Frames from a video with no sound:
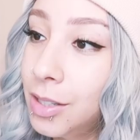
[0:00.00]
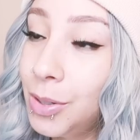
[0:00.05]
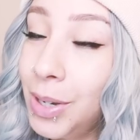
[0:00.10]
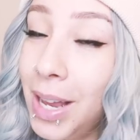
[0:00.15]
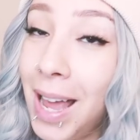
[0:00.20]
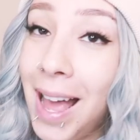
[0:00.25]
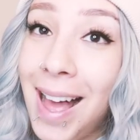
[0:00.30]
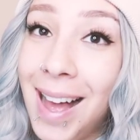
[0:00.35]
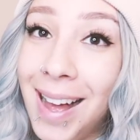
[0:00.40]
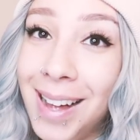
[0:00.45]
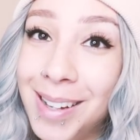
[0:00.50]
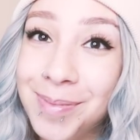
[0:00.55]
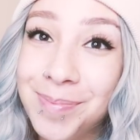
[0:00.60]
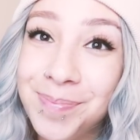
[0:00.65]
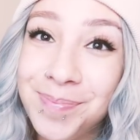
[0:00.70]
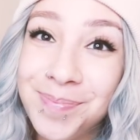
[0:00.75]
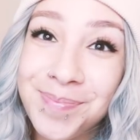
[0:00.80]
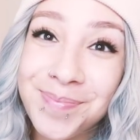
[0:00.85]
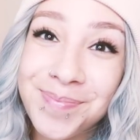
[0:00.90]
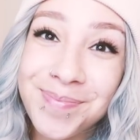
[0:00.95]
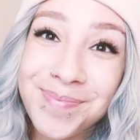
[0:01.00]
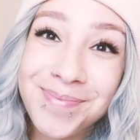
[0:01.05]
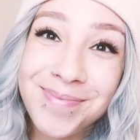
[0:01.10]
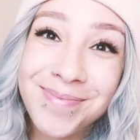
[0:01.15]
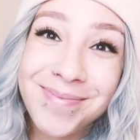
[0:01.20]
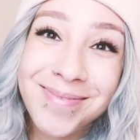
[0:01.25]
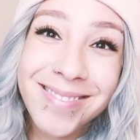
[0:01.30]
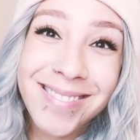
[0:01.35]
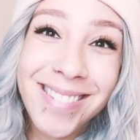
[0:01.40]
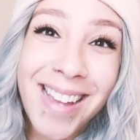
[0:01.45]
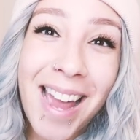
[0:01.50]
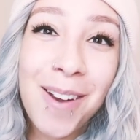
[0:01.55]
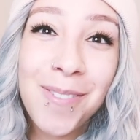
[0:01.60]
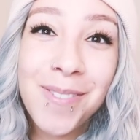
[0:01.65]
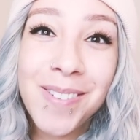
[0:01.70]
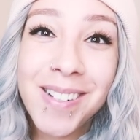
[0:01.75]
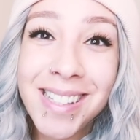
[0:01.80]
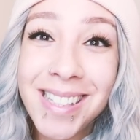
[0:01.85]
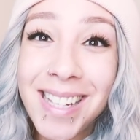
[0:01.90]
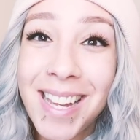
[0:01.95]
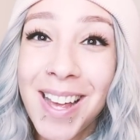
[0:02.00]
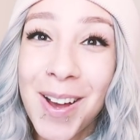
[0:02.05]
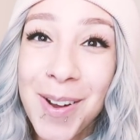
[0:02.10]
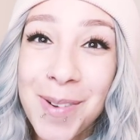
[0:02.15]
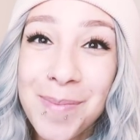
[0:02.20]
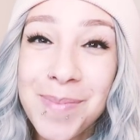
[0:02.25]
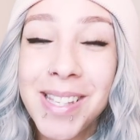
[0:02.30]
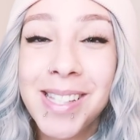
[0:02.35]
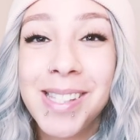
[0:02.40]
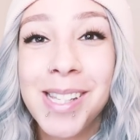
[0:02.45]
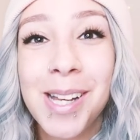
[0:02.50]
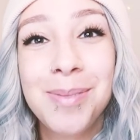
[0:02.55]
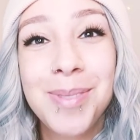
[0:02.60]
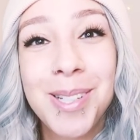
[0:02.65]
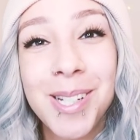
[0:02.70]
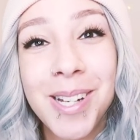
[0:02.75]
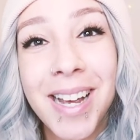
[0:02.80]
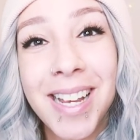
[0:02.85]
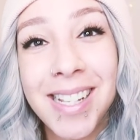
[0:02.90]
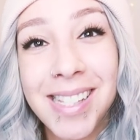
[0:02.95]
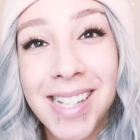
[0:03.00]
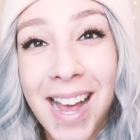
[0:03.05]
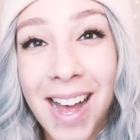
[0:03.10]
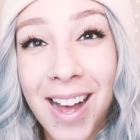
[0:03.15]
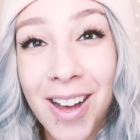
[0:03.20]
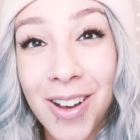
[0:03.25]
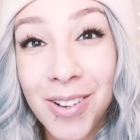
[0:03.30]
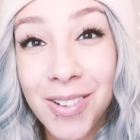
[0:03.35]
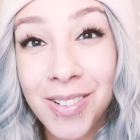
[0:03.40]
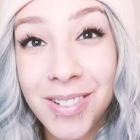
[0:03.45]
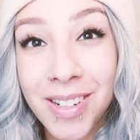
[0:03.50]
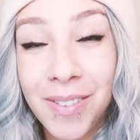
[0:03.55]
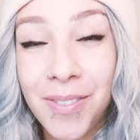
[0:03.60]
So yeah. I really hope this helped you guys out.